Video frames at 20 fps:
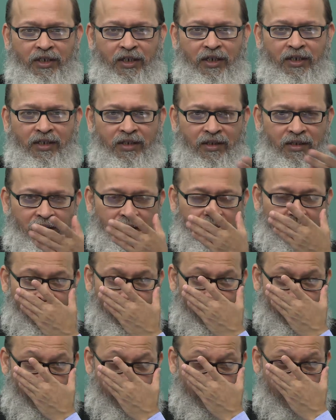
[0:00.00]
studies,
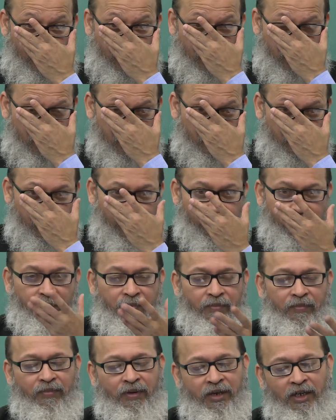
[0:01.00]
like
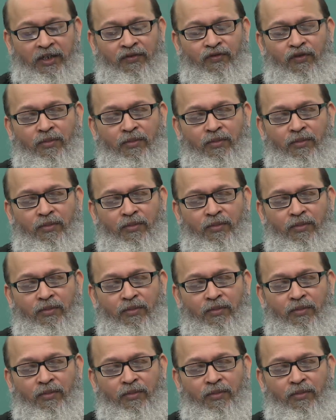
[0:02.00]
kids